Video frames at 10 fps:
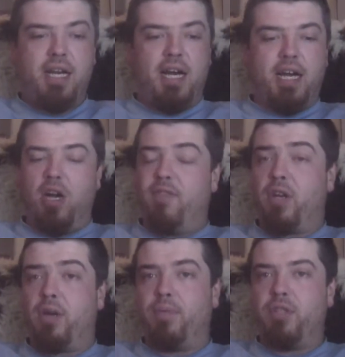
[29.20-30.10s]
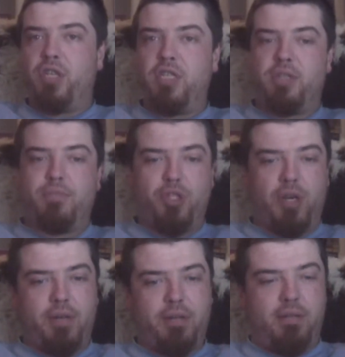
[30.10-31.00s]
I gotta have a couple of drinks, I'm
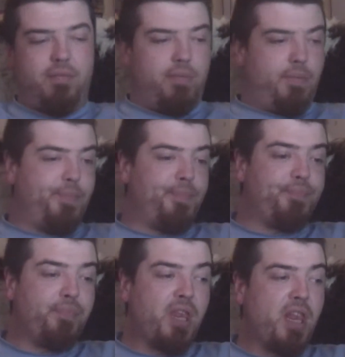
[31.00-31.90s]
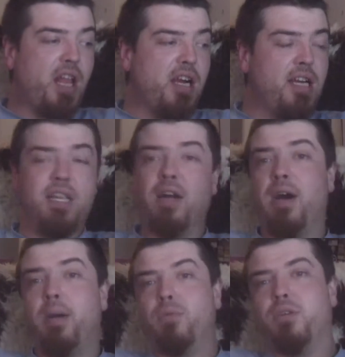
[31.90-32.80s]
sure.
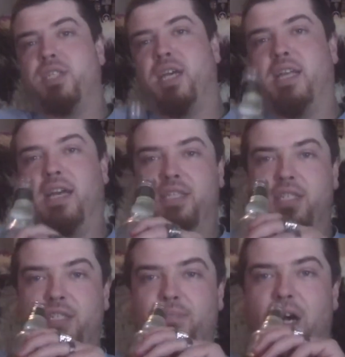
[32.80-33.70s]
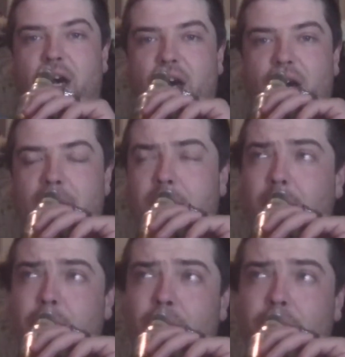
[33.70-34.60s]
Now I'm going to say this is my
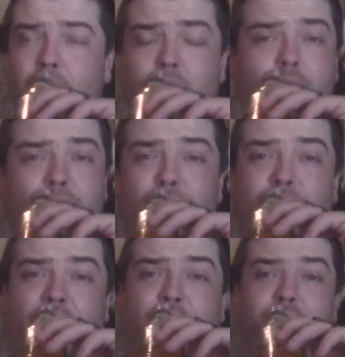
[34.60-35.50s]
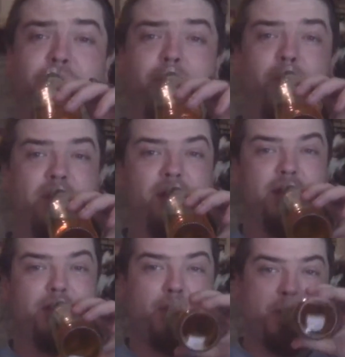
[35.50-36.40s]
third or fourth attempt at recording this.